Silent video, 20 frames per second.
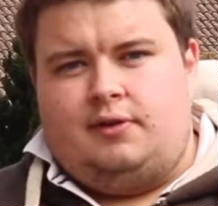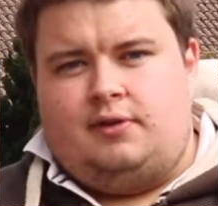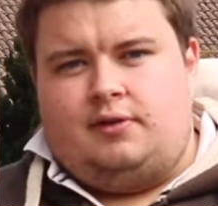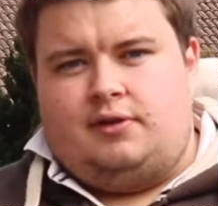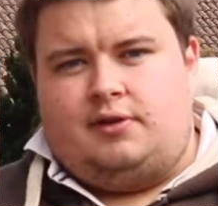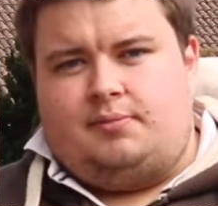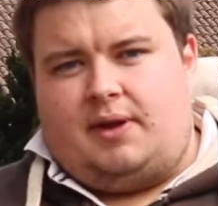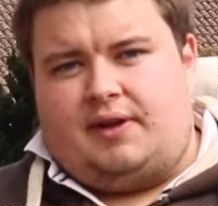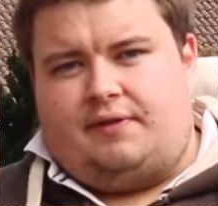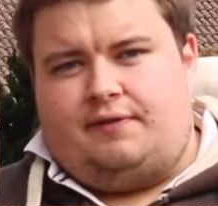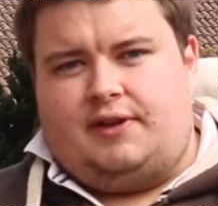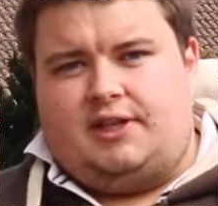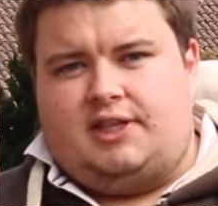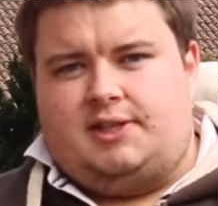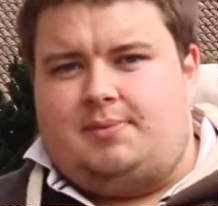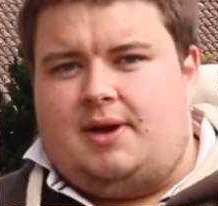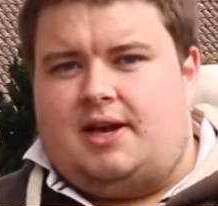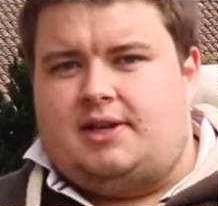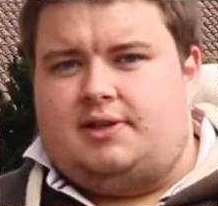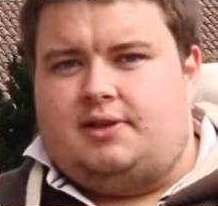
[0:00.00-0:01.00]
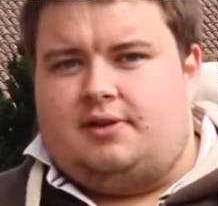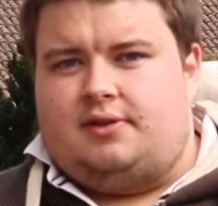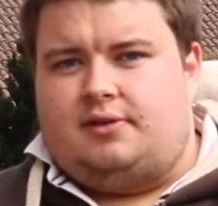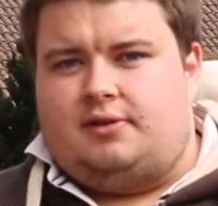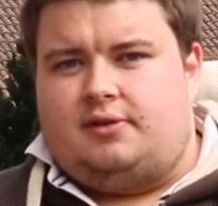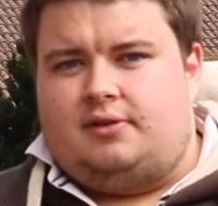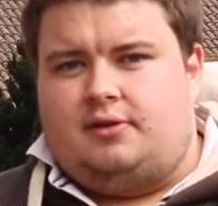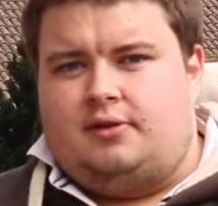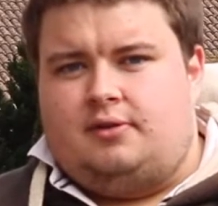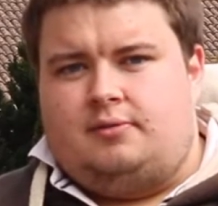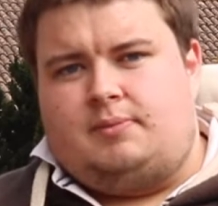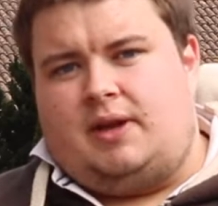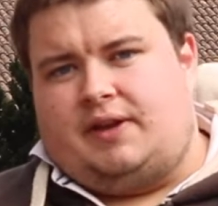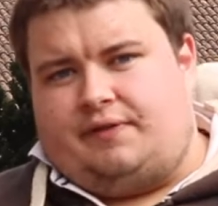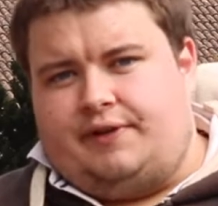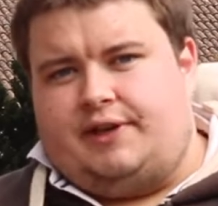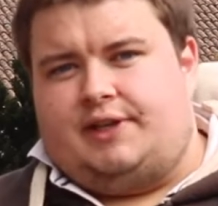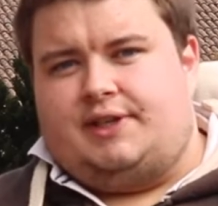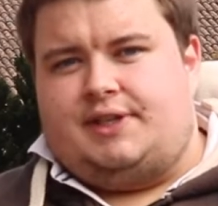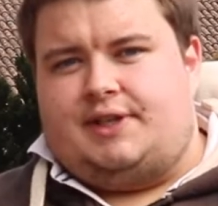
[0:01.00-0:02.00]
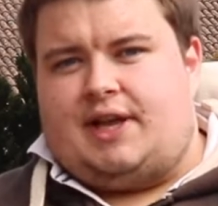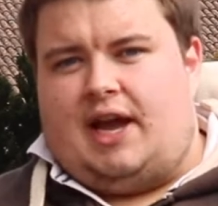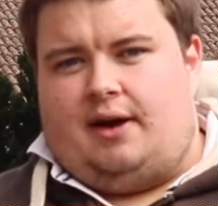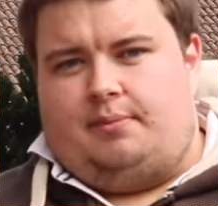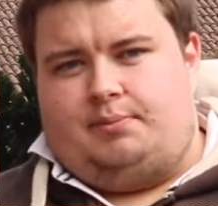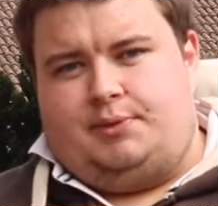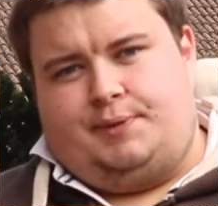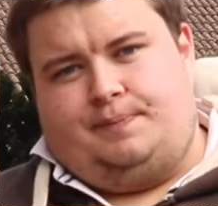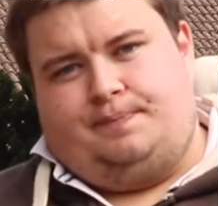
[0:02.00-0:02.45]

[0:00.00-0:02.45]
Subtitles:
to make things better, make things adapt.